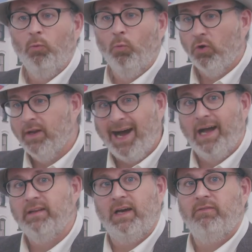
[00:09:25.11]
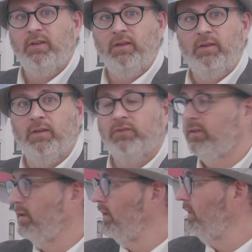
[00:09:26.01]
We're not diving into
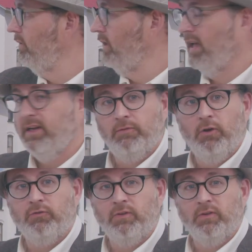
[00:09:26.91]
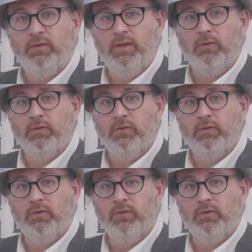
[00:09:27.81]
any of those in this video.